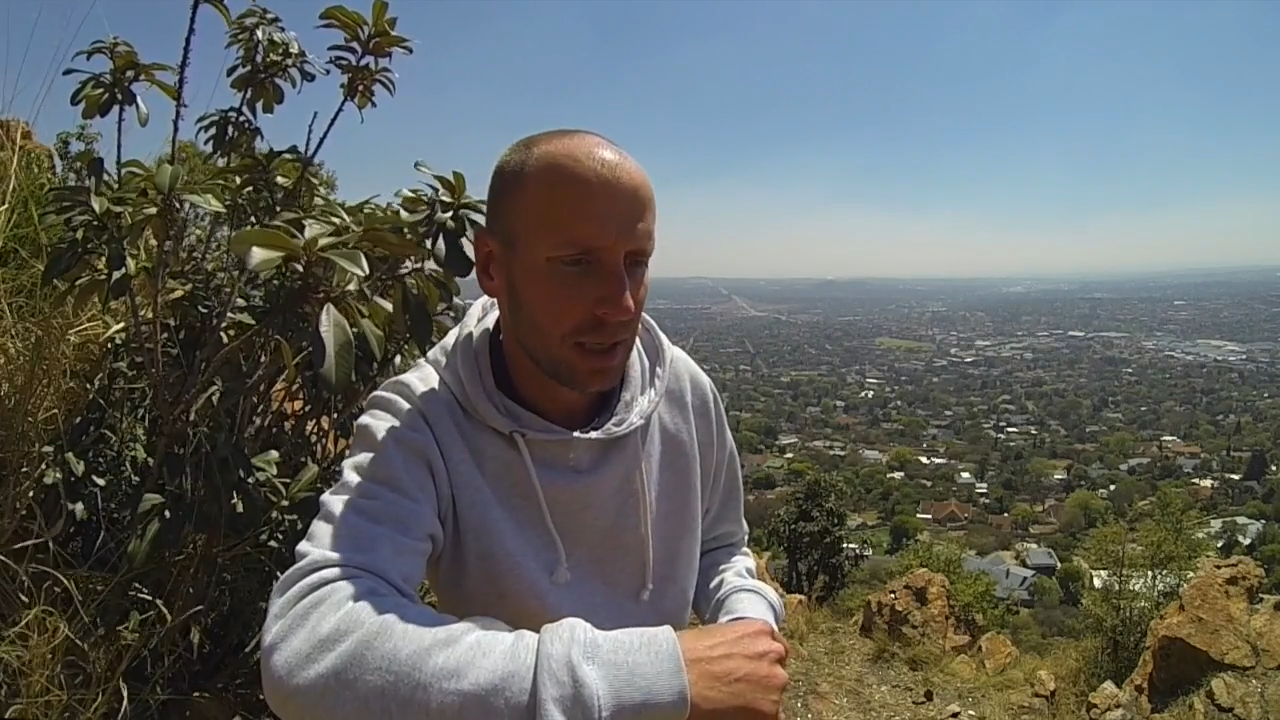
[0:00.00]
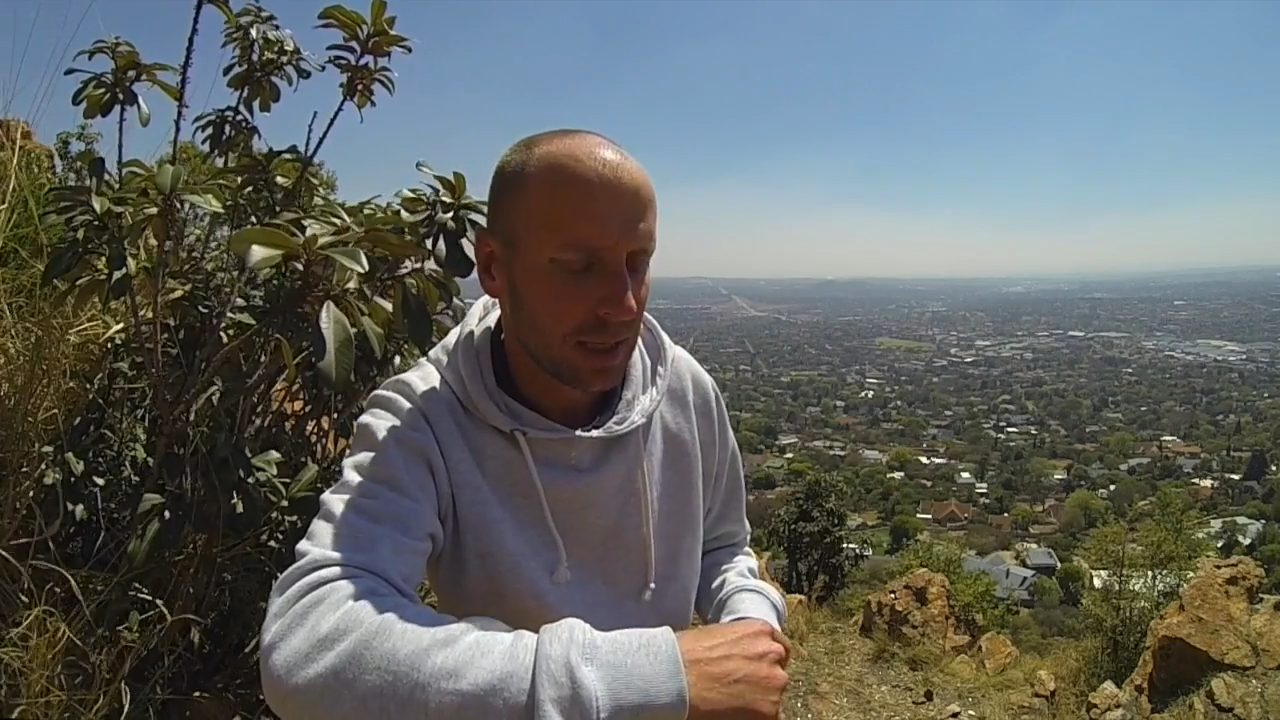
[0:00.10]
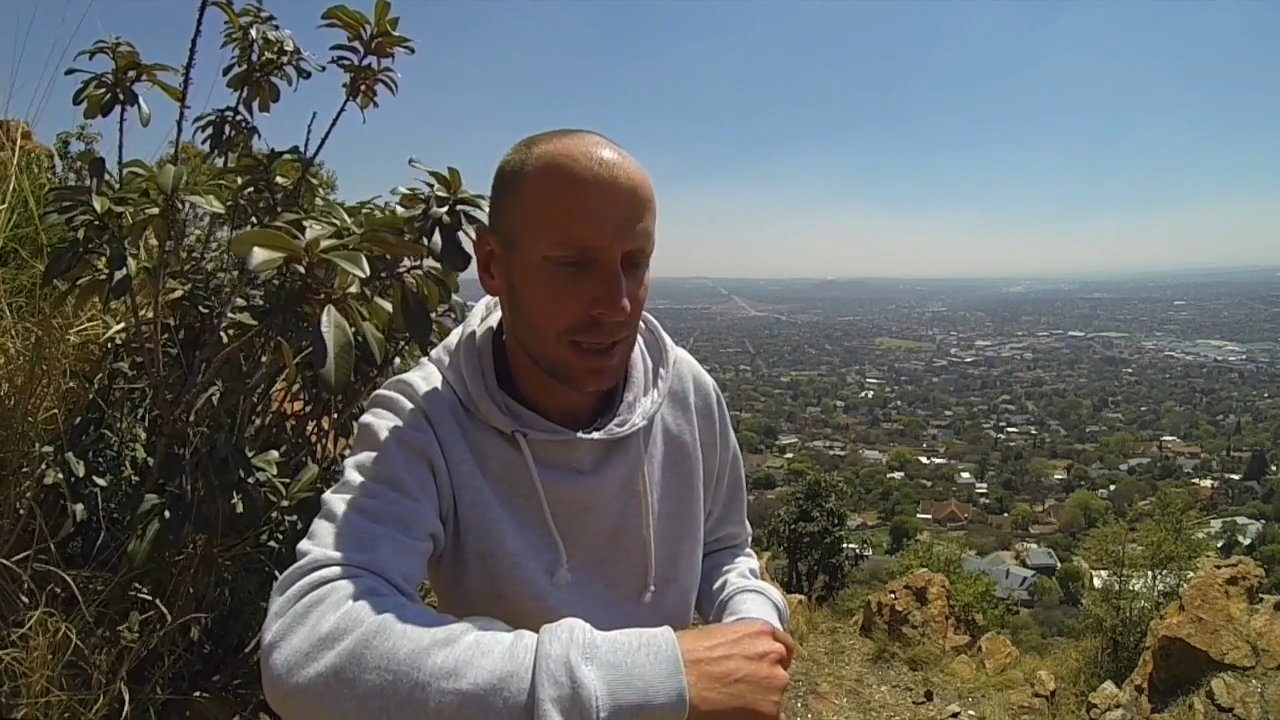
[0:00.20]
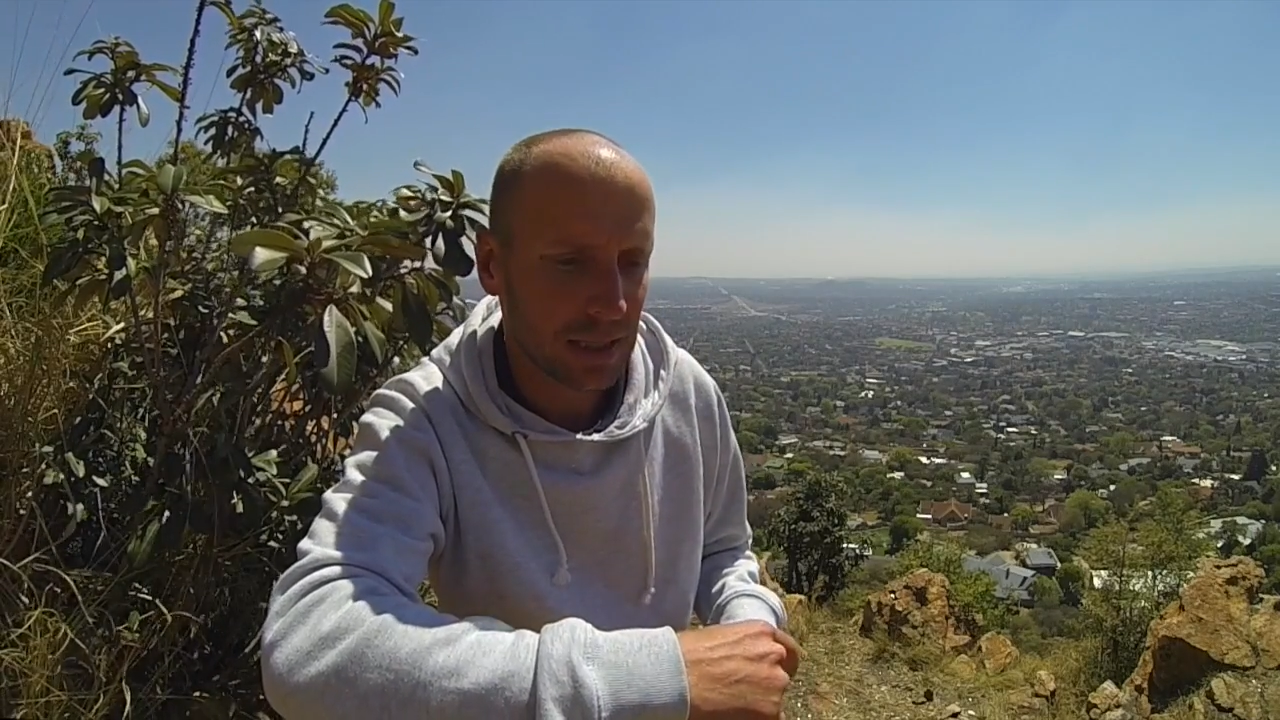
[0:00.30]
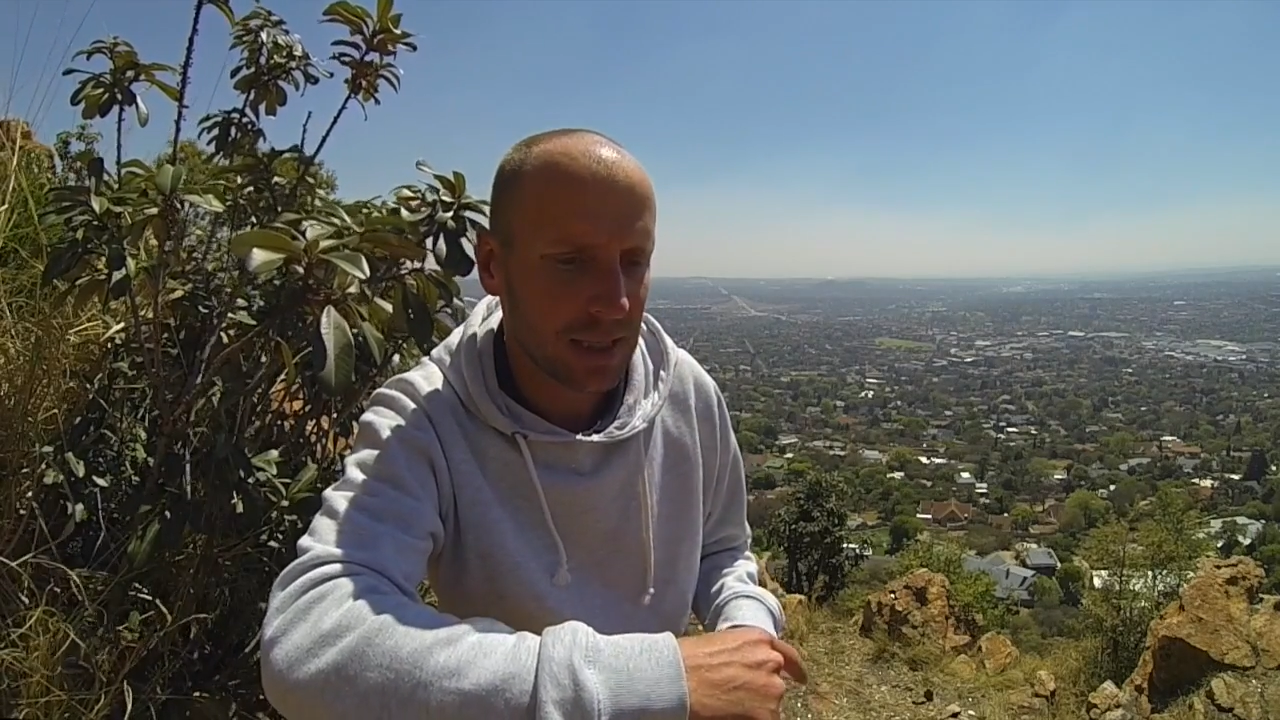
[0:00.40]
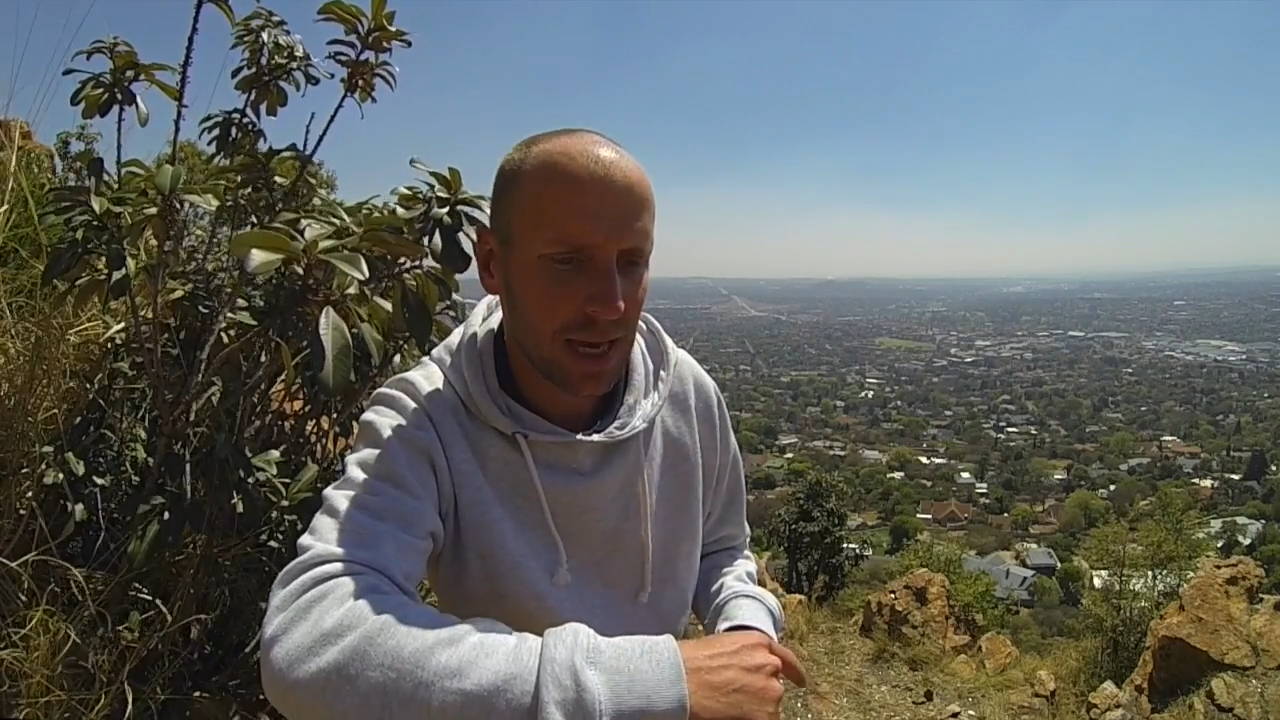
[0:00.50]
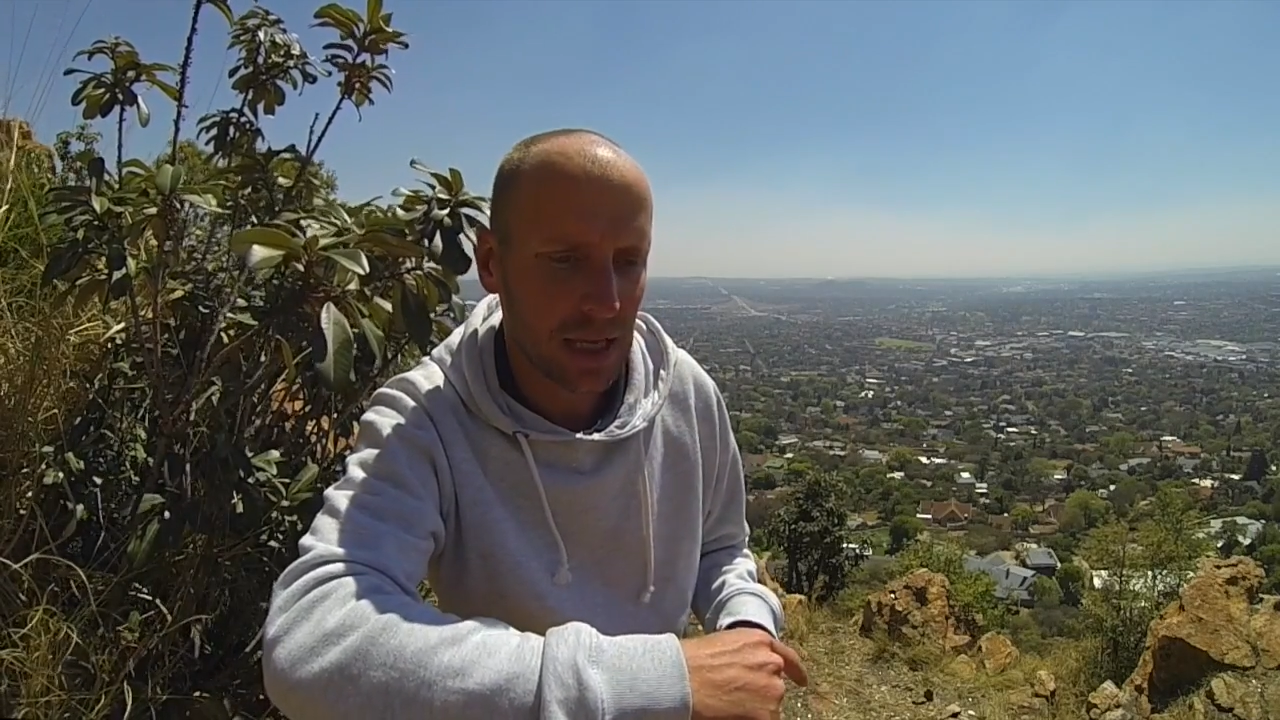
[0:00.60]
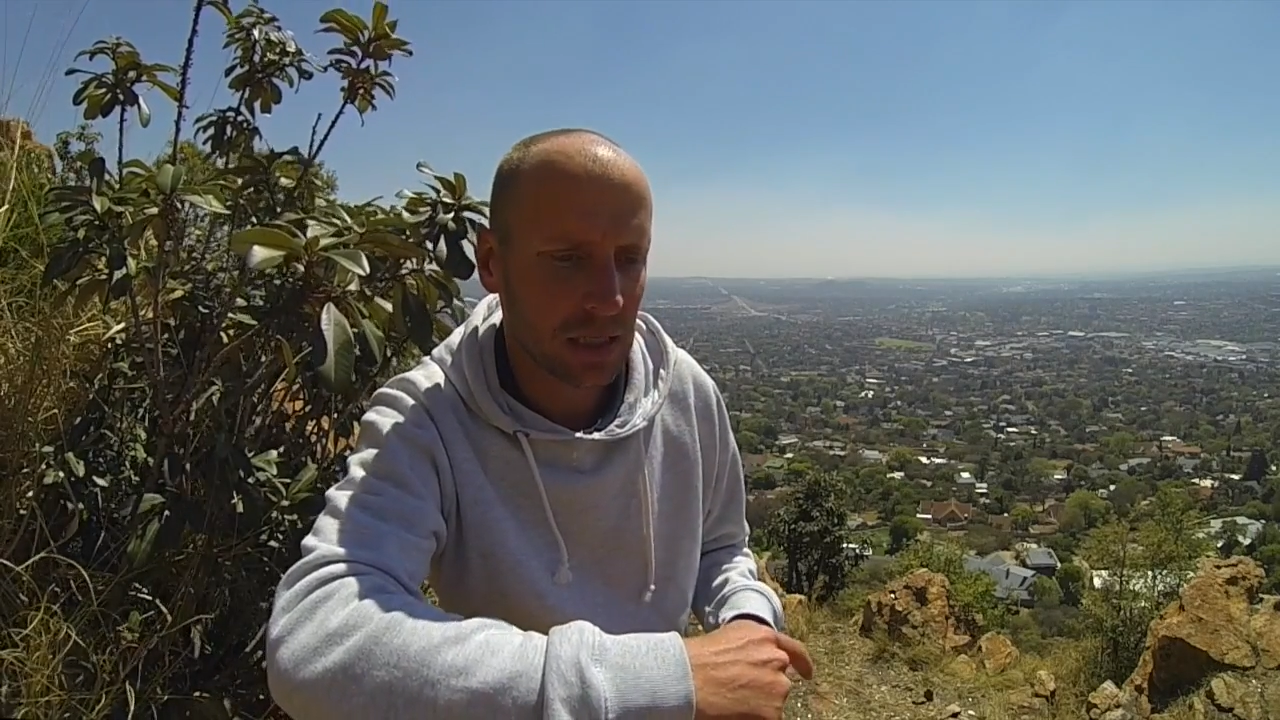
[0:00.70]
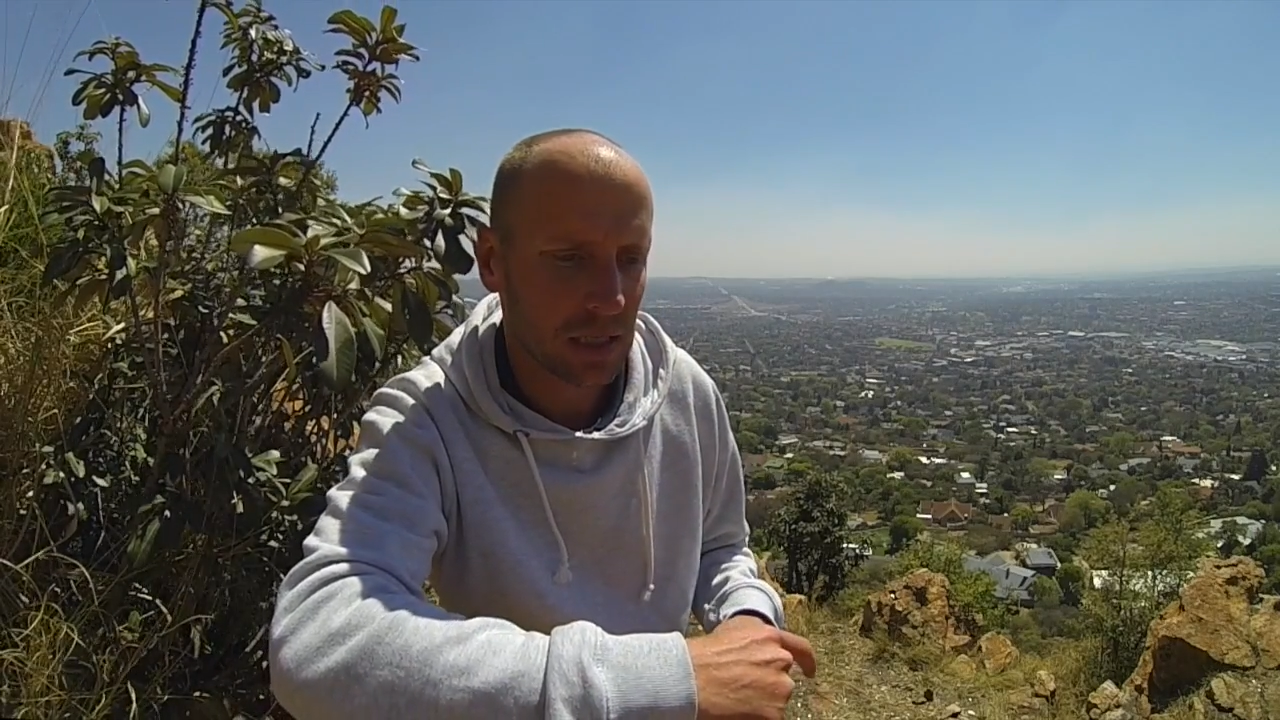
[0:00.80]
that says